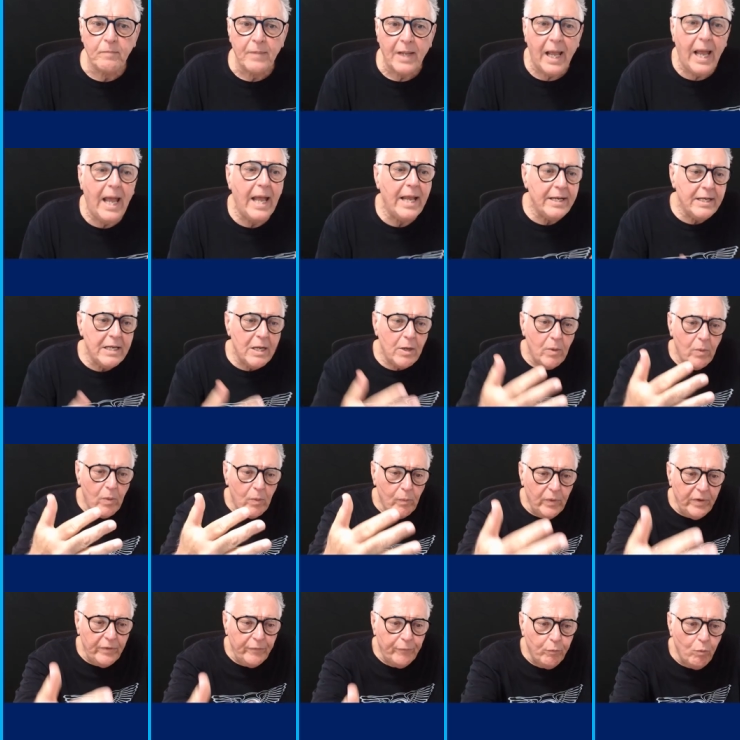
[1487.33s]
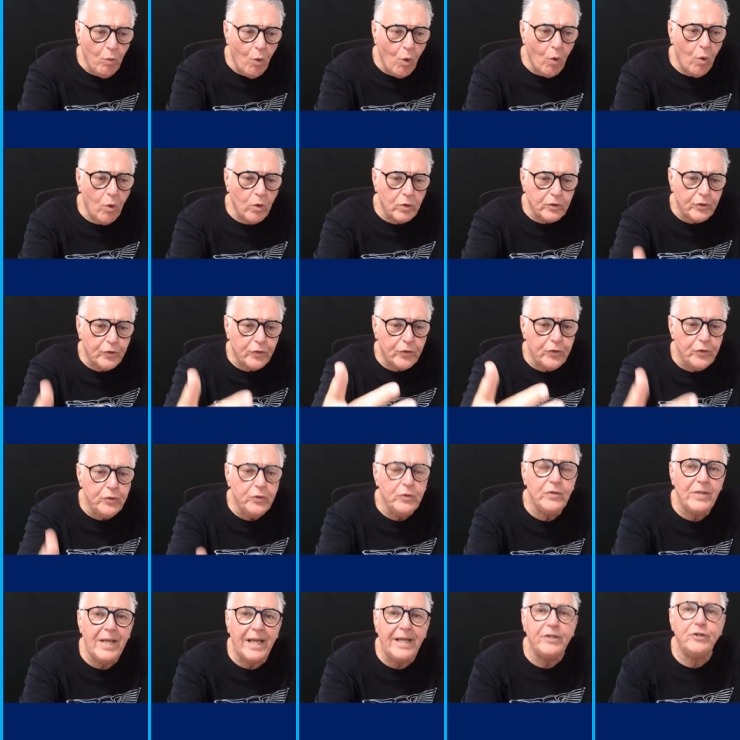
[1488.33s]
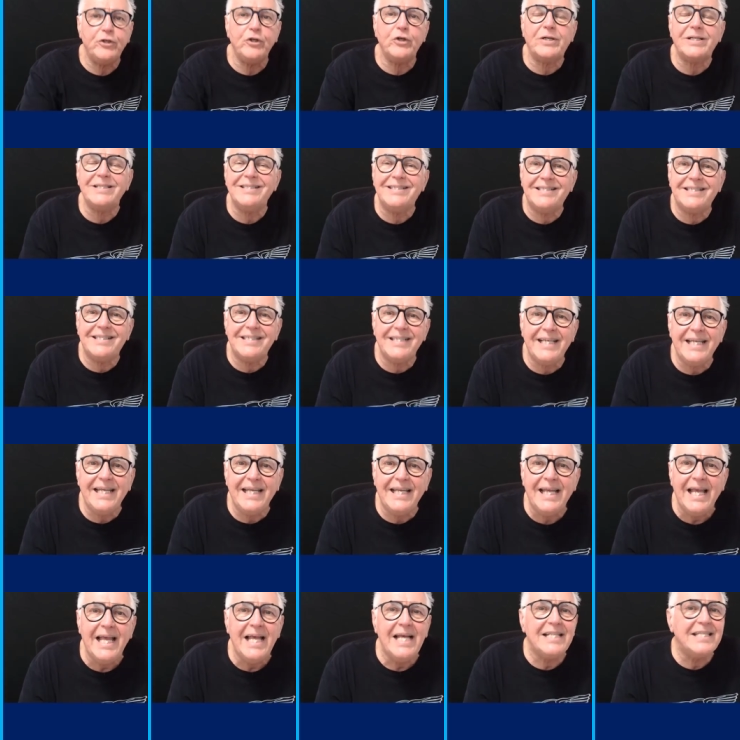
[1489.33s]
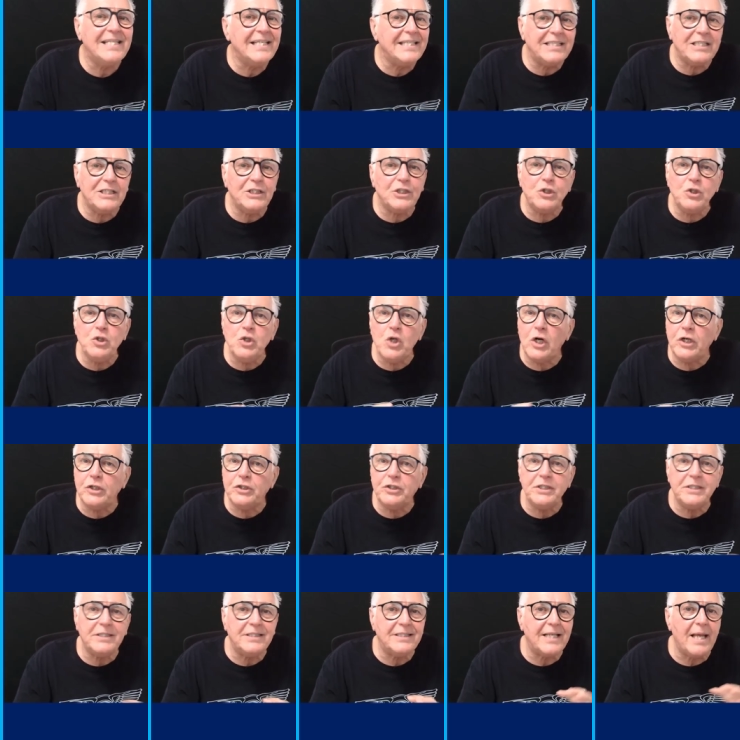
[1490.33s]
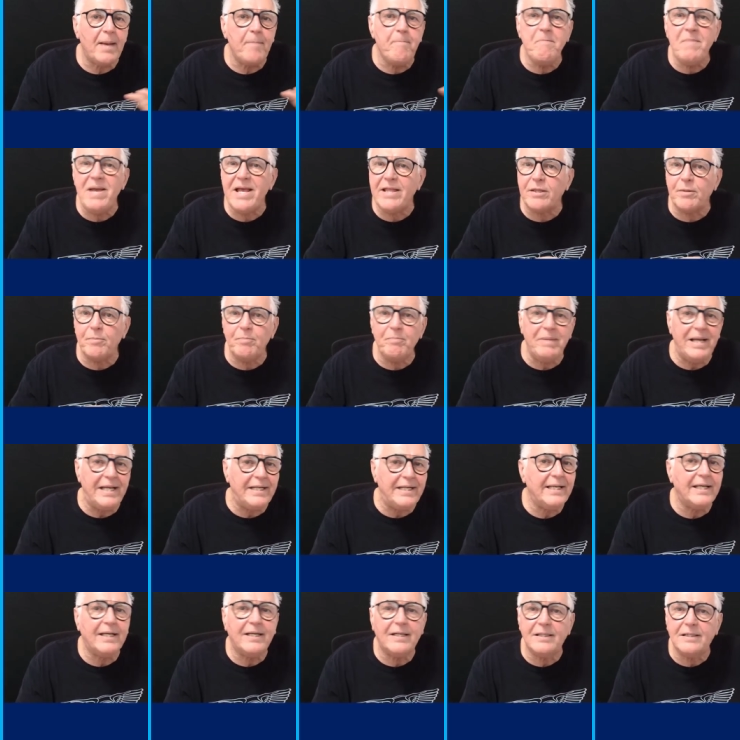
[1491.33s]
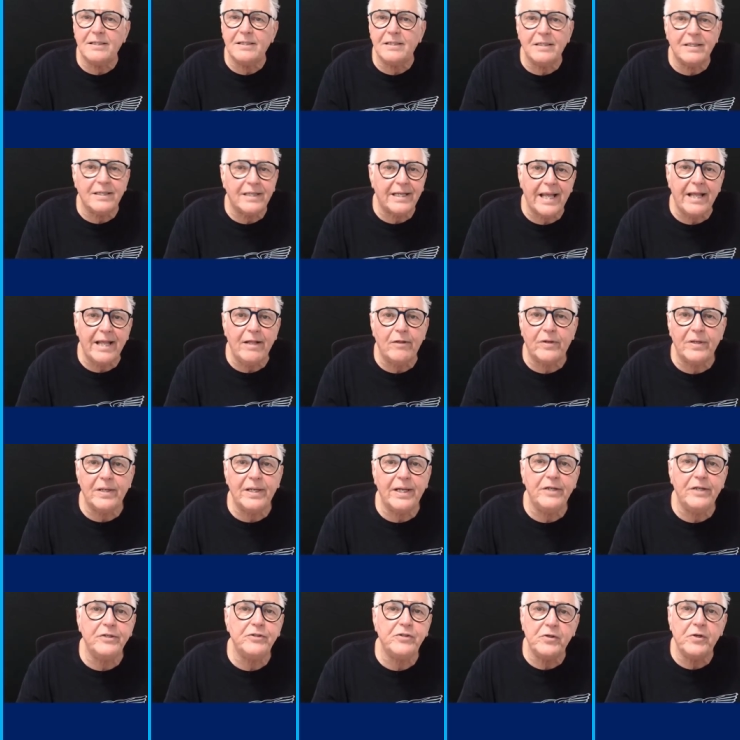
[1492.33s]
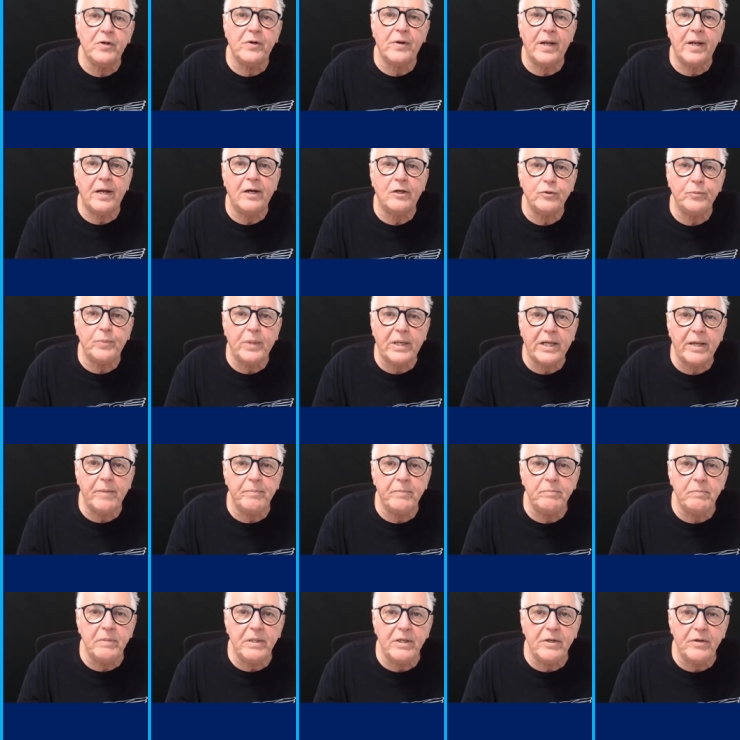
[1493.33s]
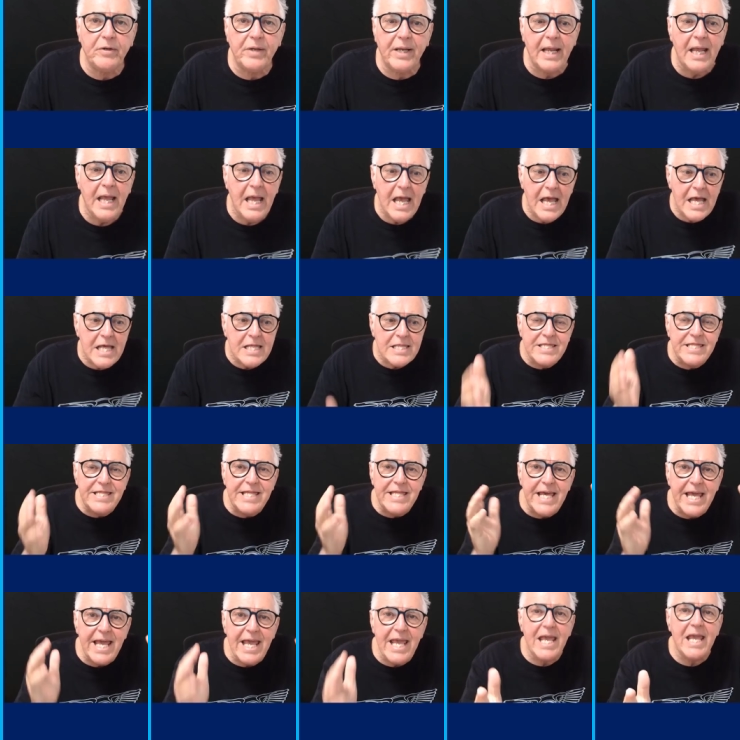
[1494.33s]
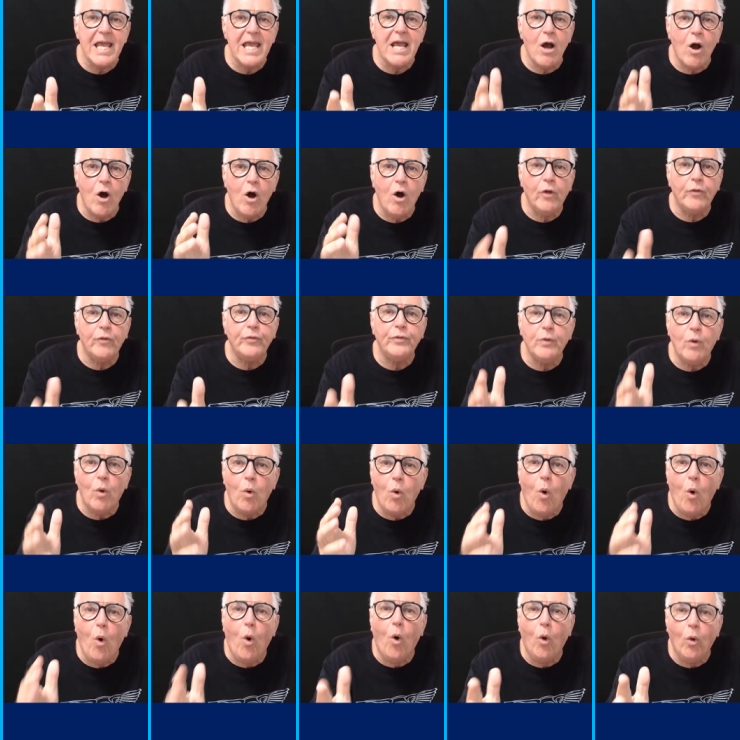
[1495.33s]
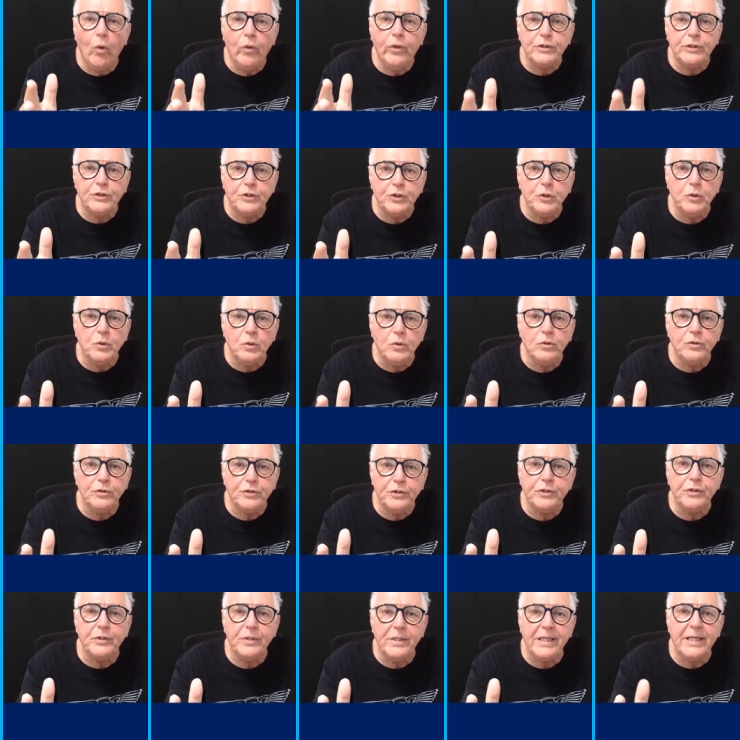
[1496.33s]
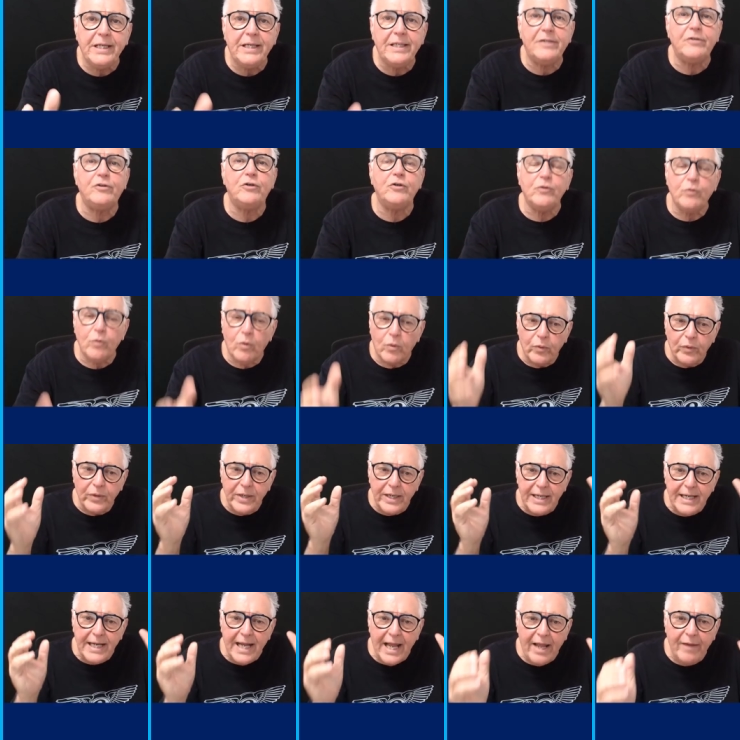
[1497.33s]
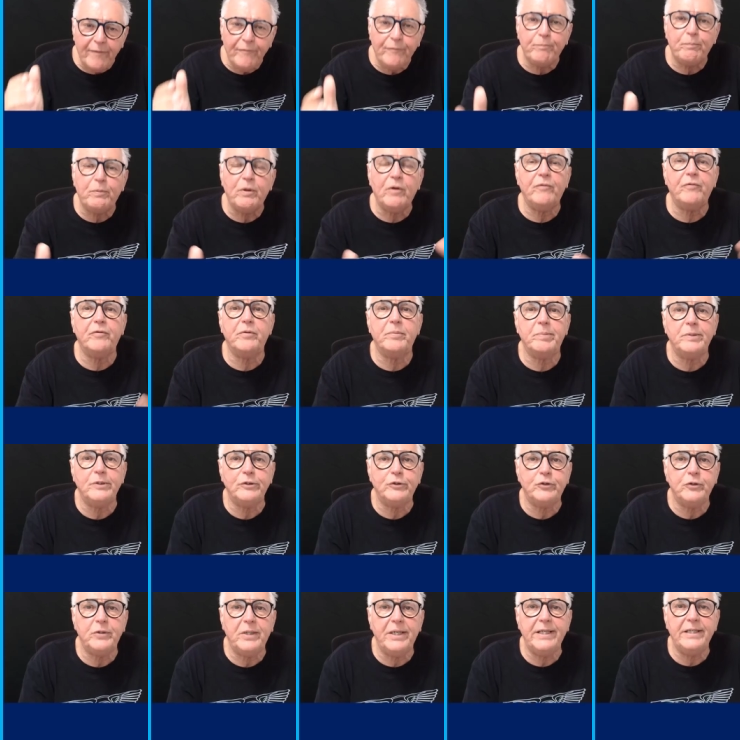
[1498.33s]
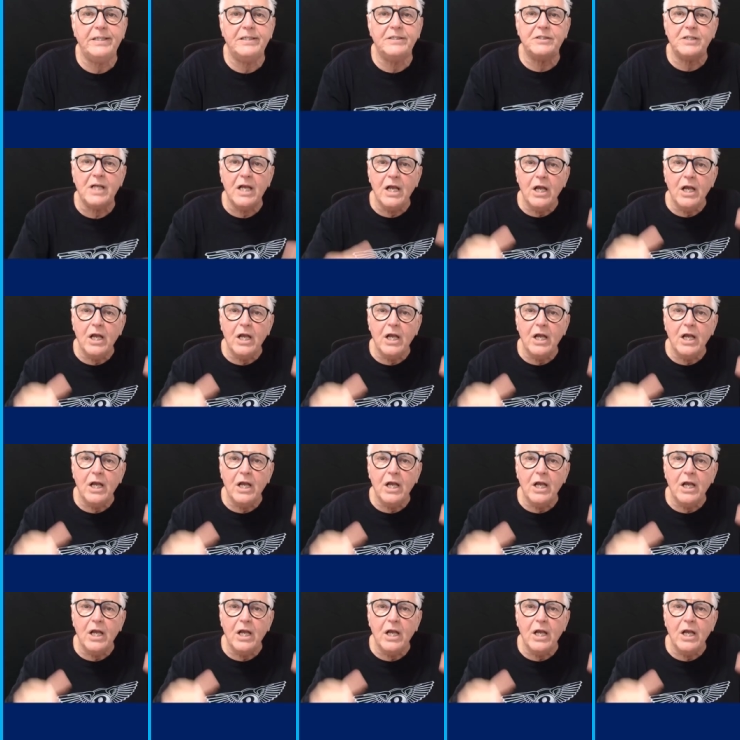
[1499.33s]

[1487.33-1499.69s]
And we've walked through that. You can see this is not just a mathematical little calculation on how to become a millionaire. There are all the tools you need. You already have profitable traders.